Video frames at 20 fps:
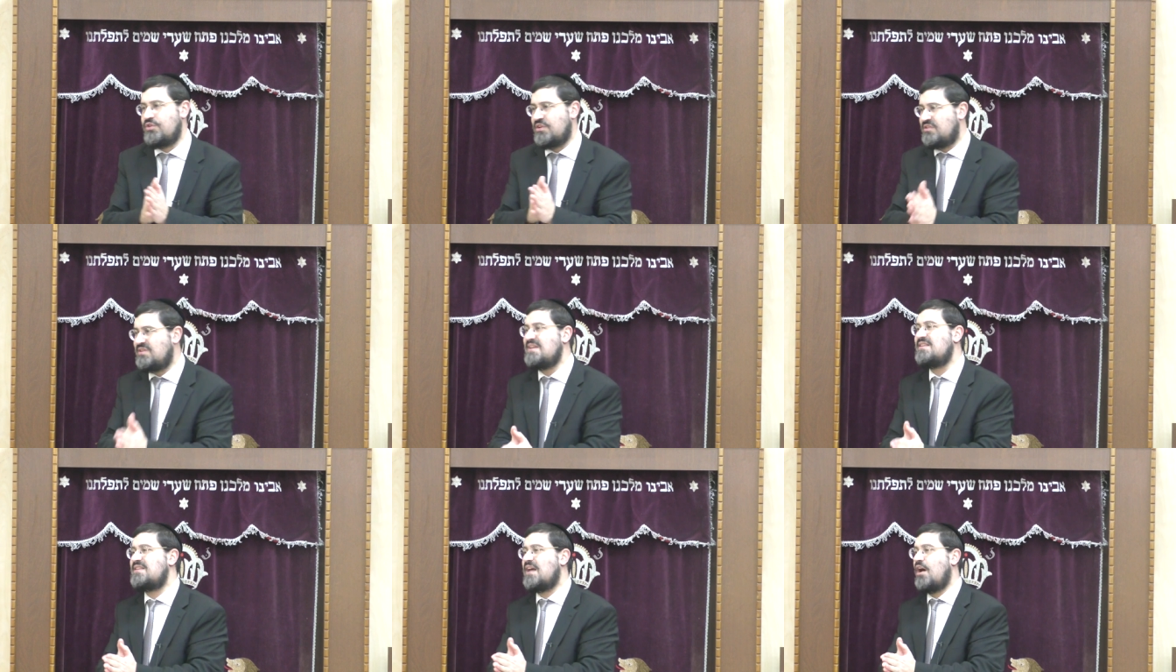the
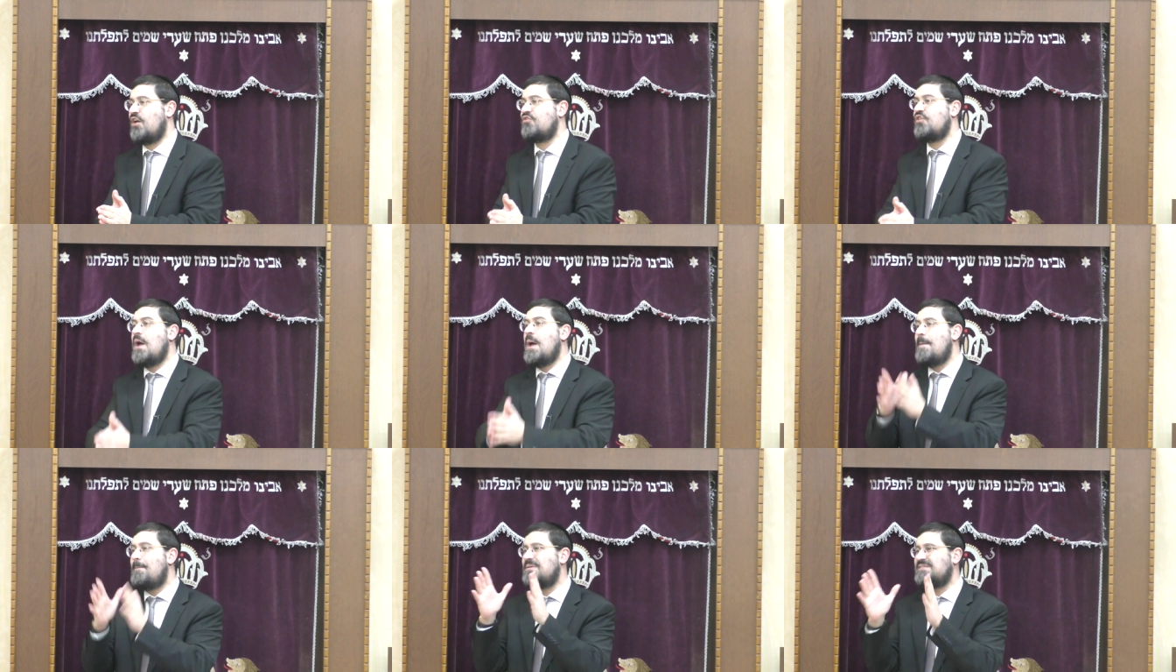
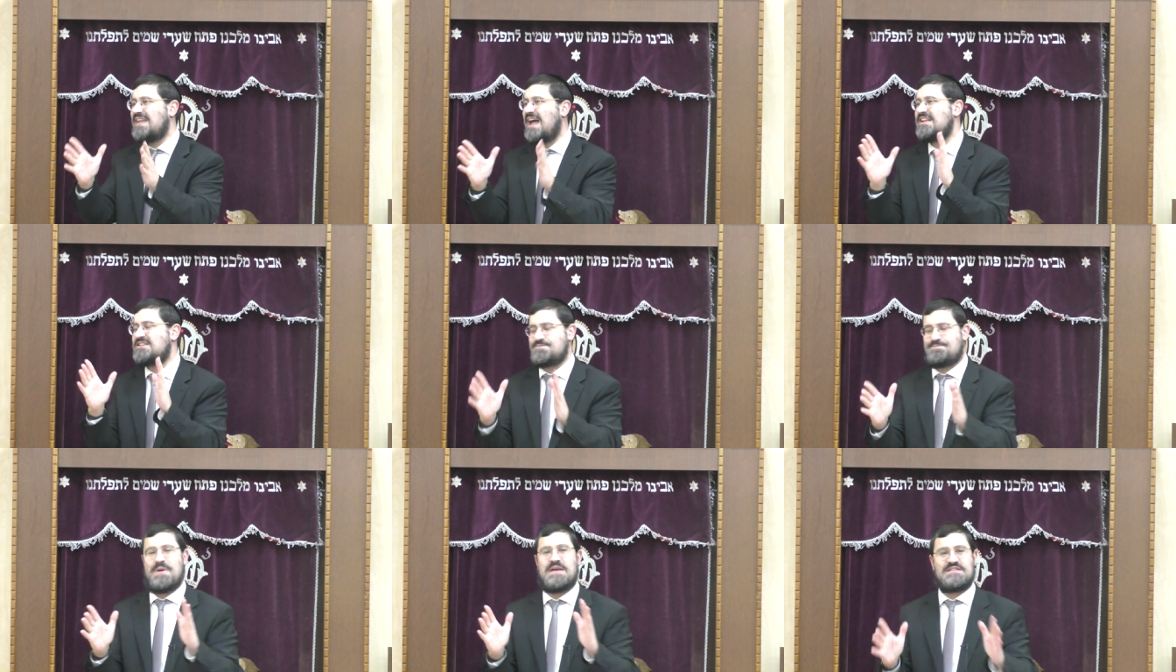details, but
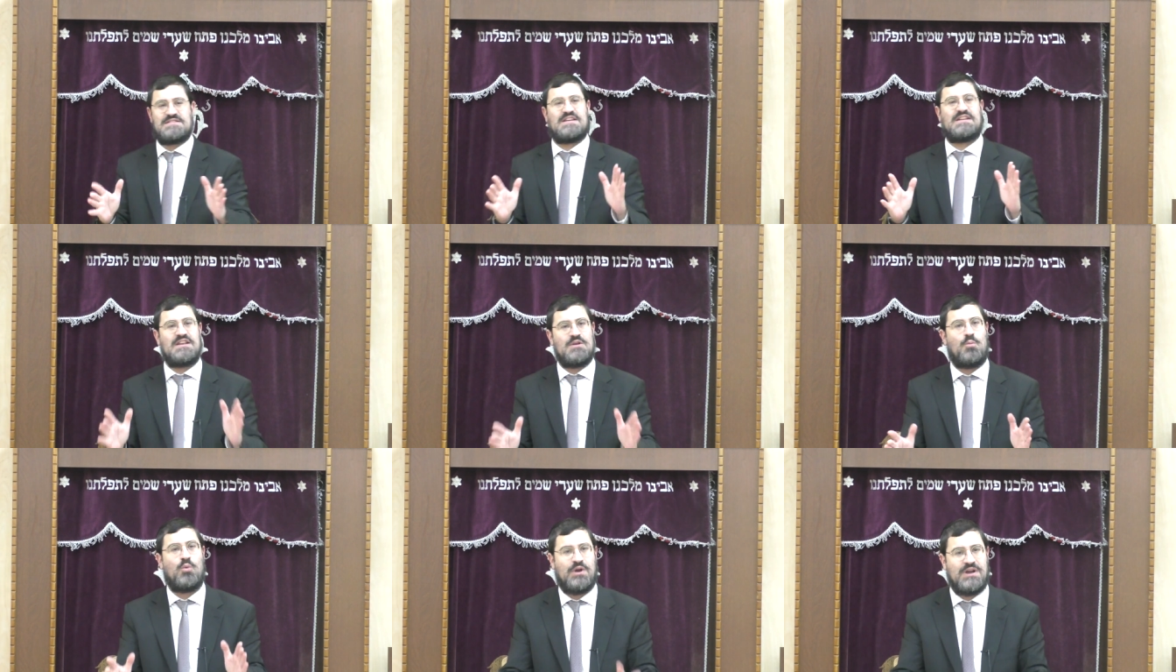that's
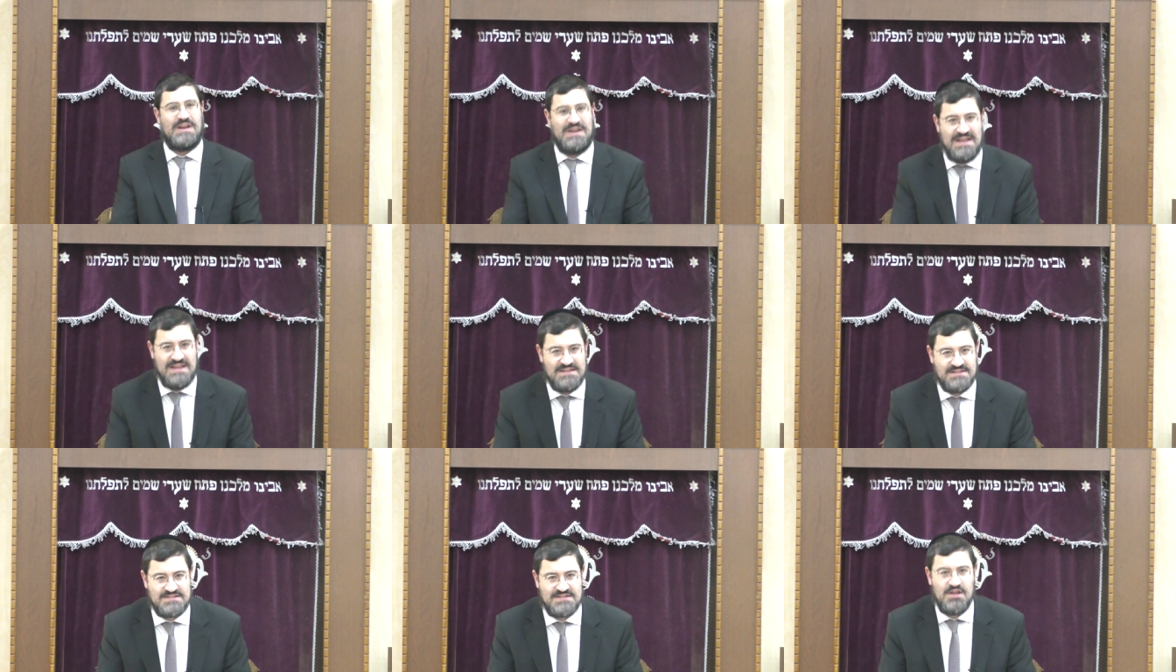basically what
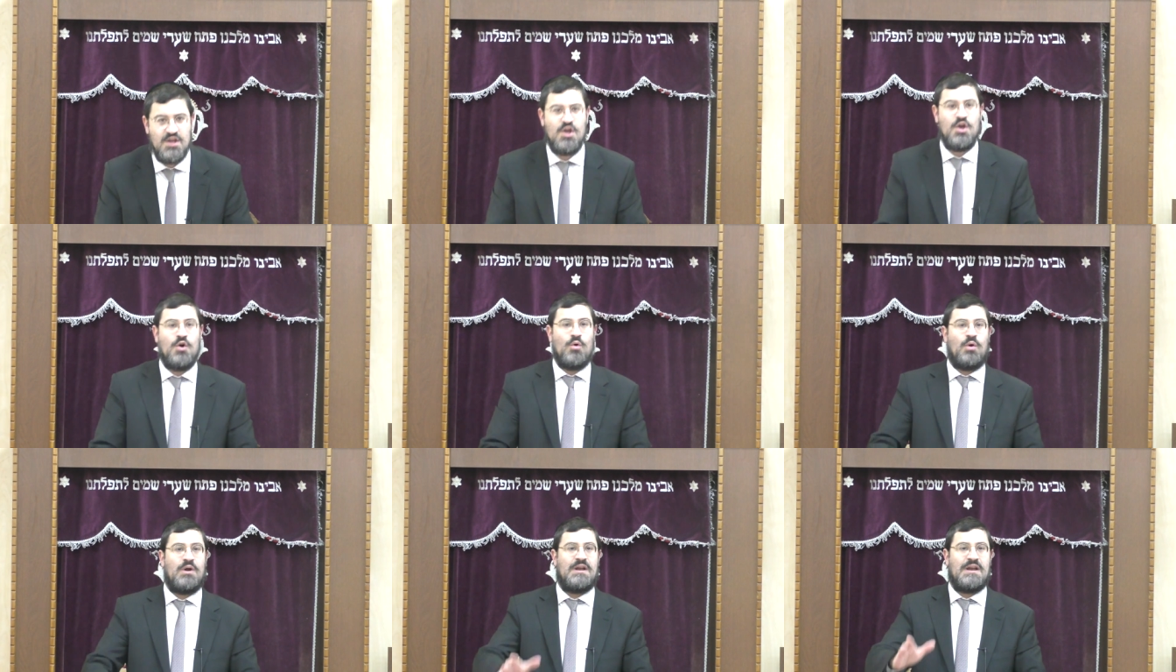it is.
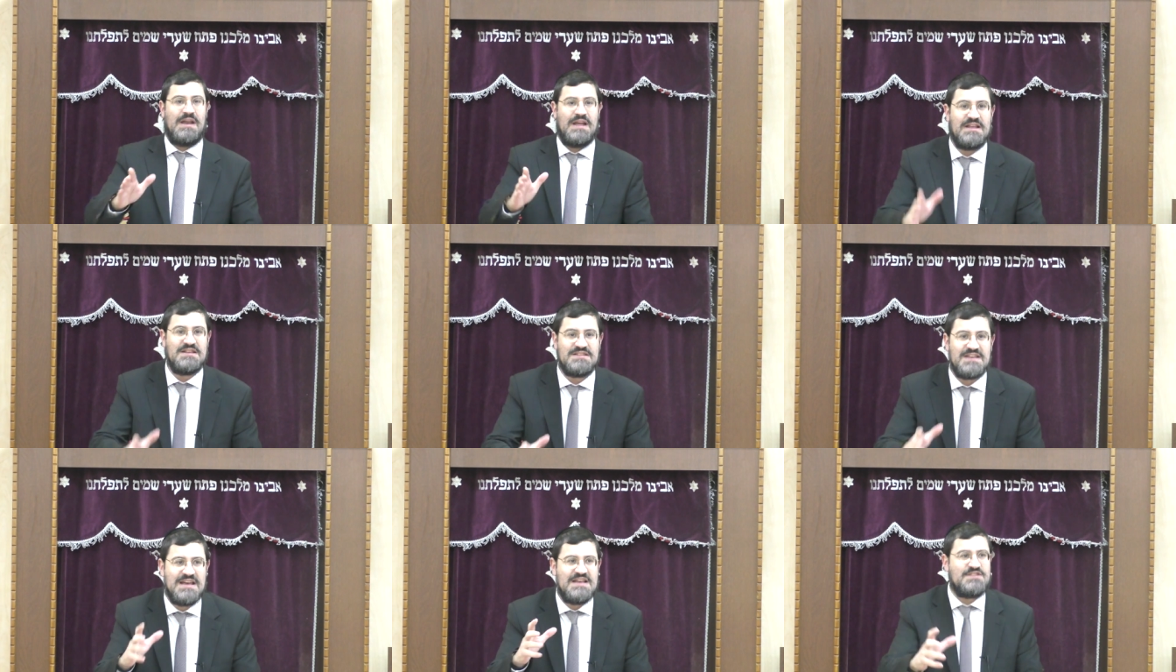What it
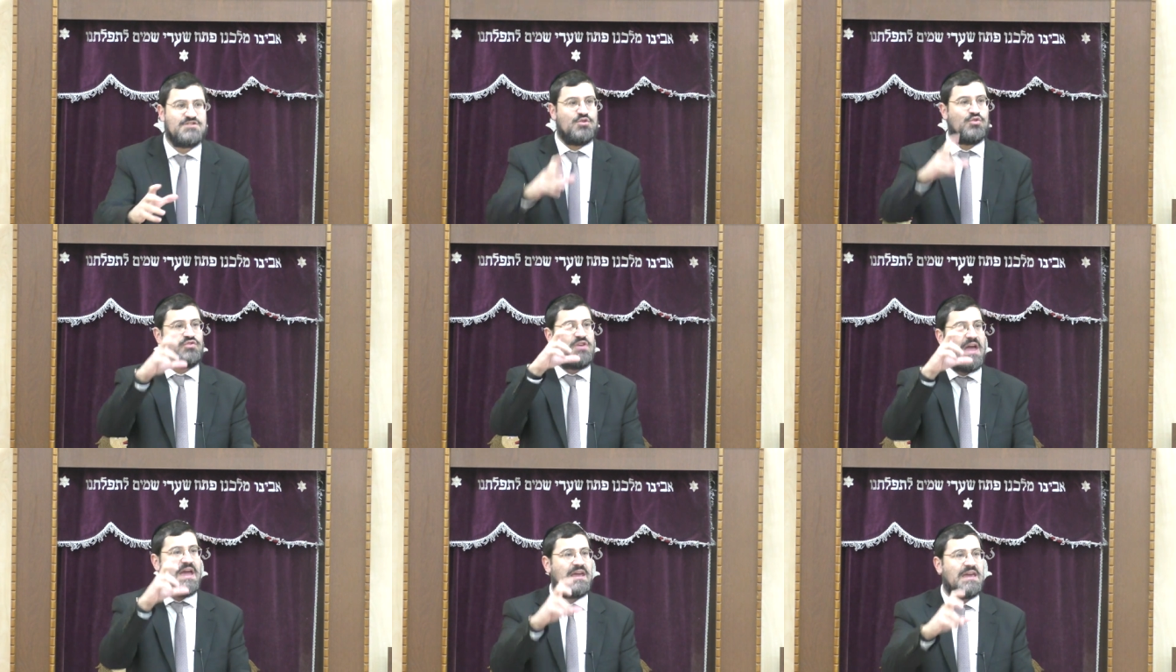is
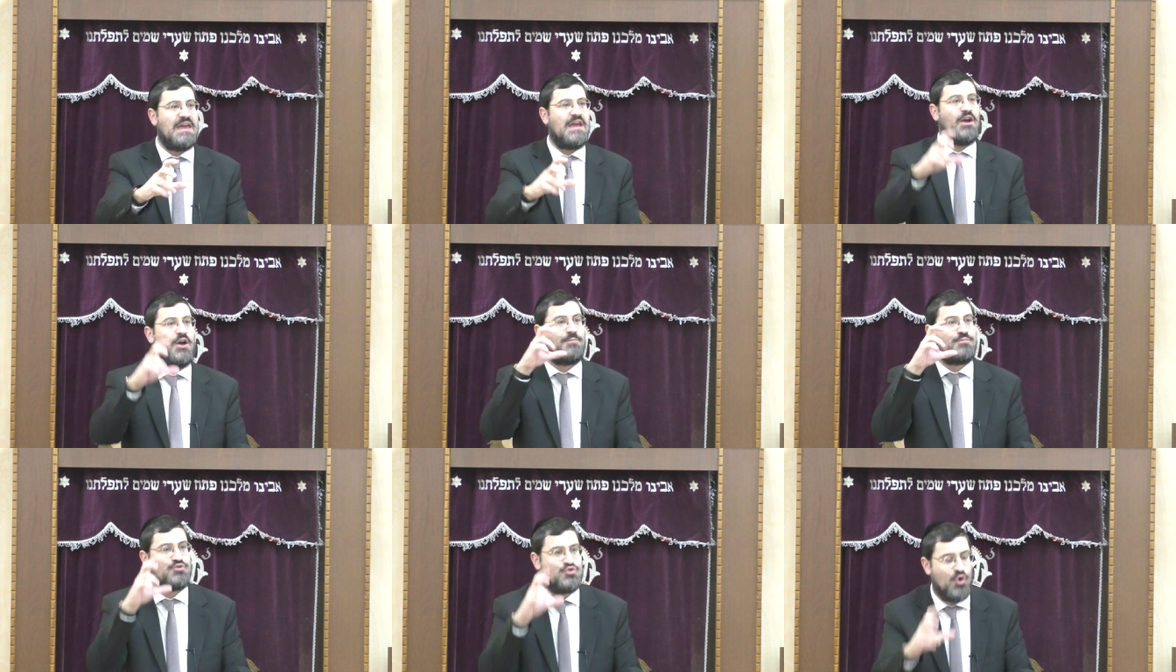you're
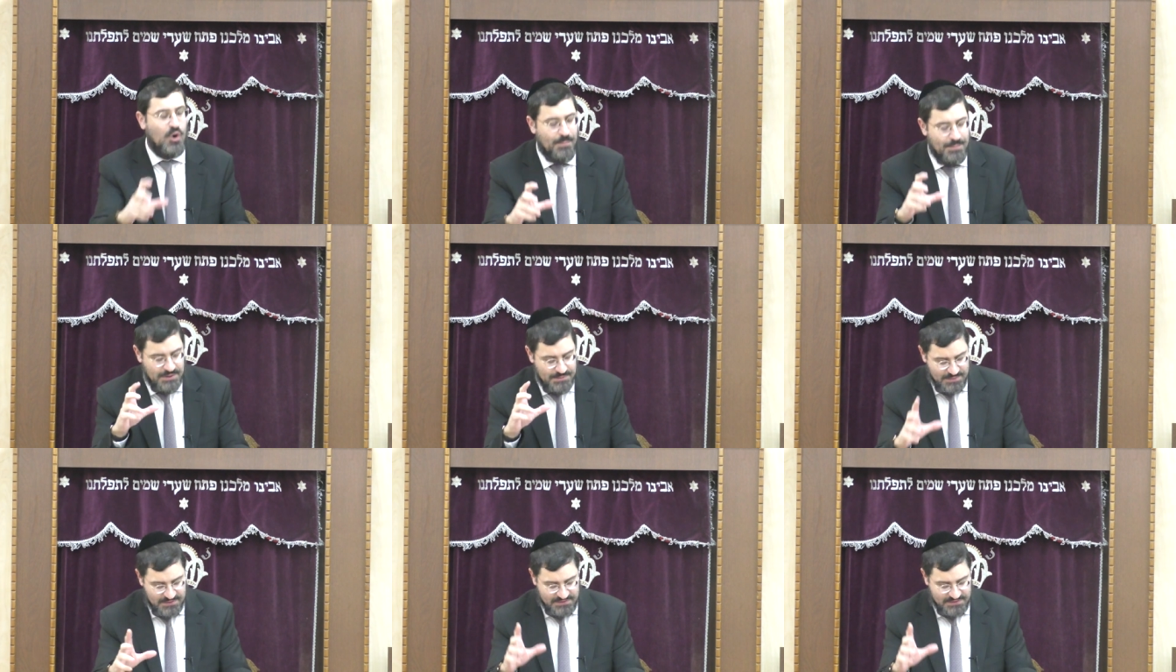taking absorbent